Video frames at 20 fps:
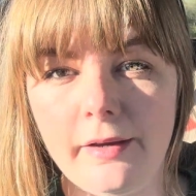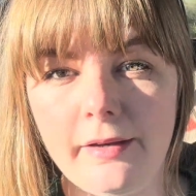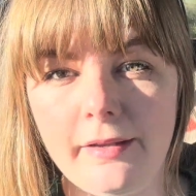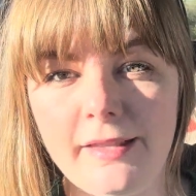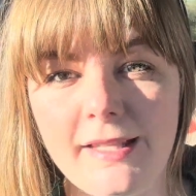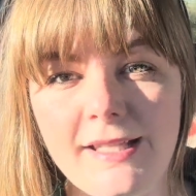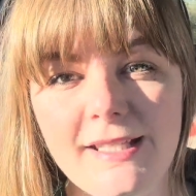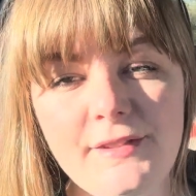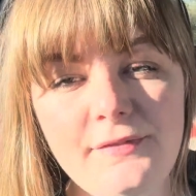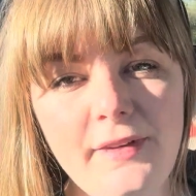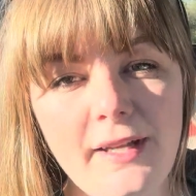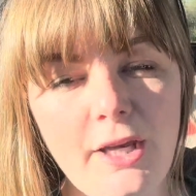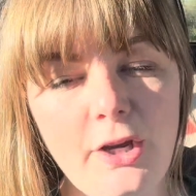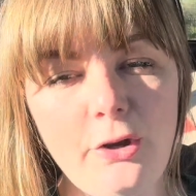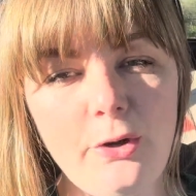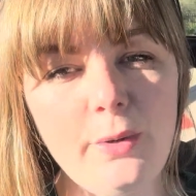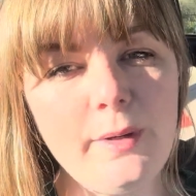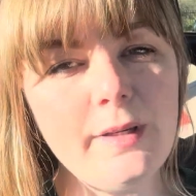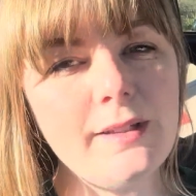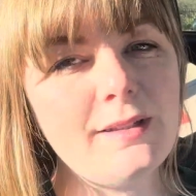This
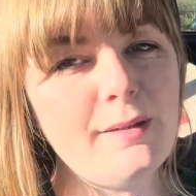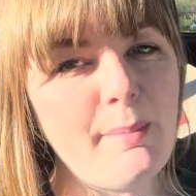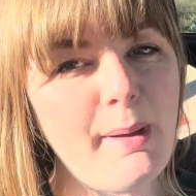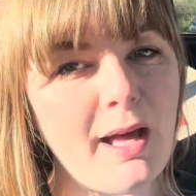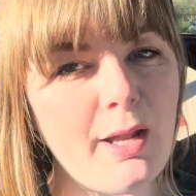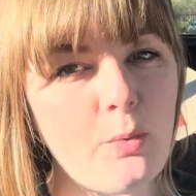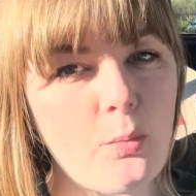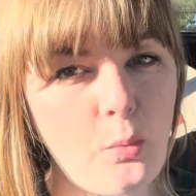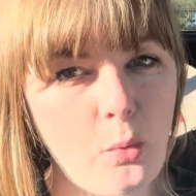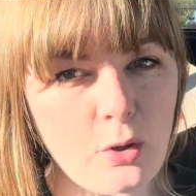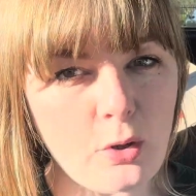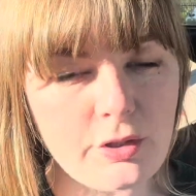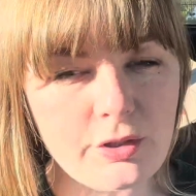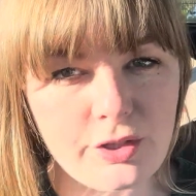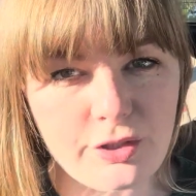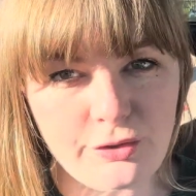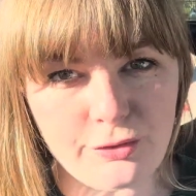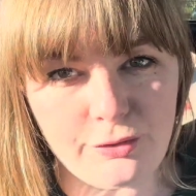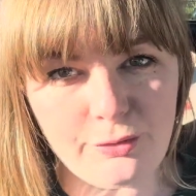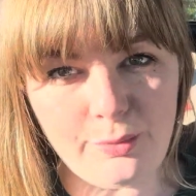video is about what
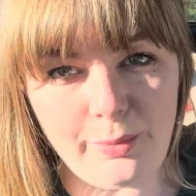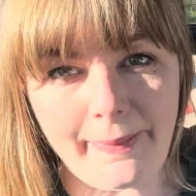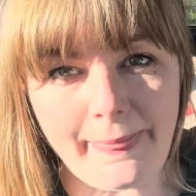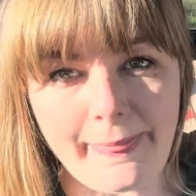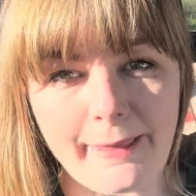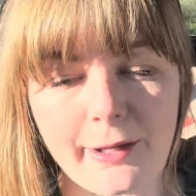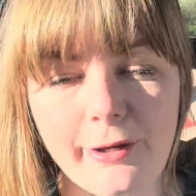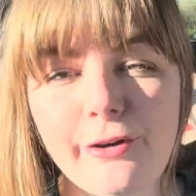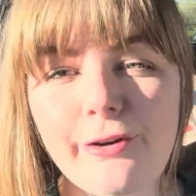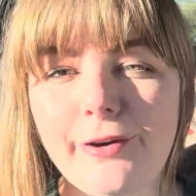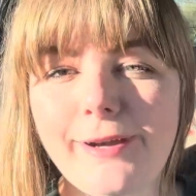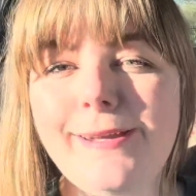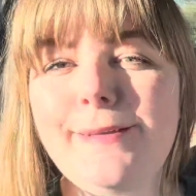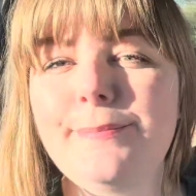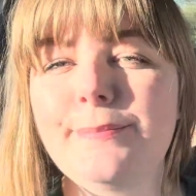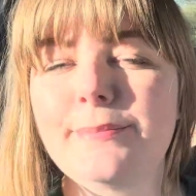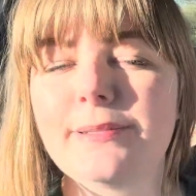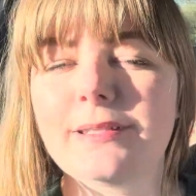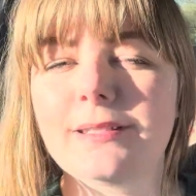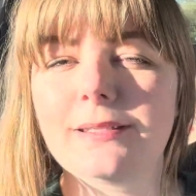to do with the
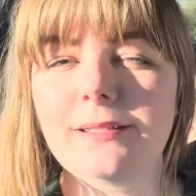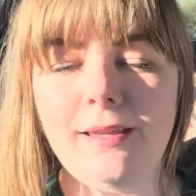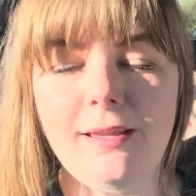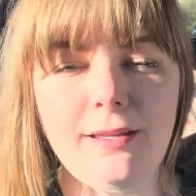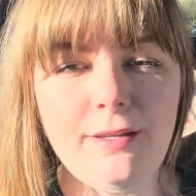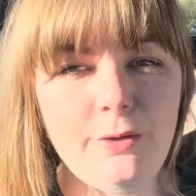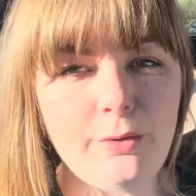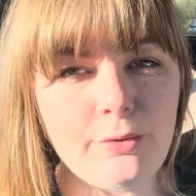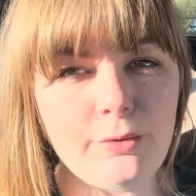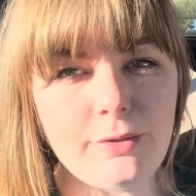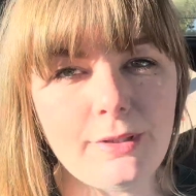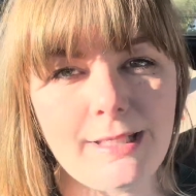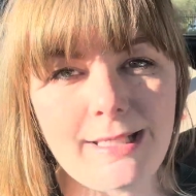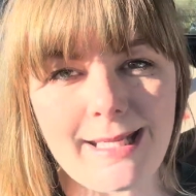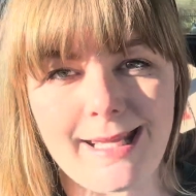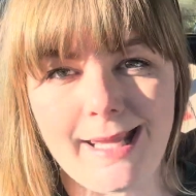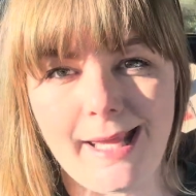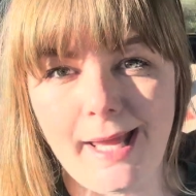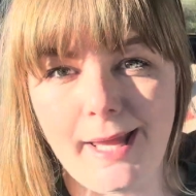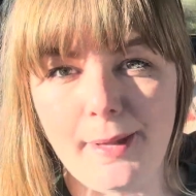creeps in your
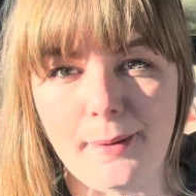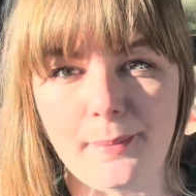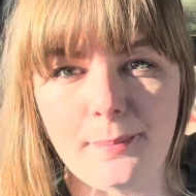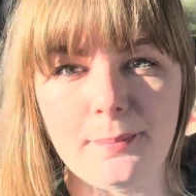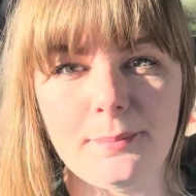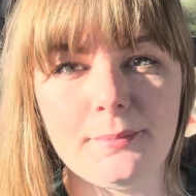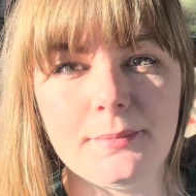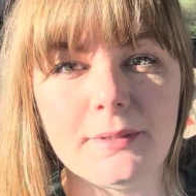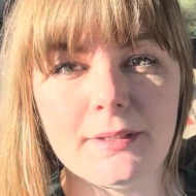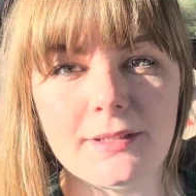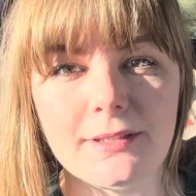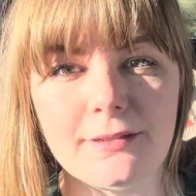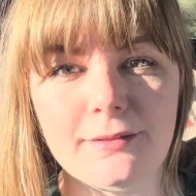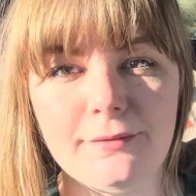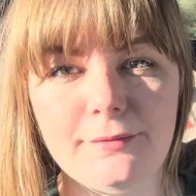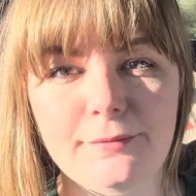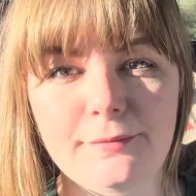DMs.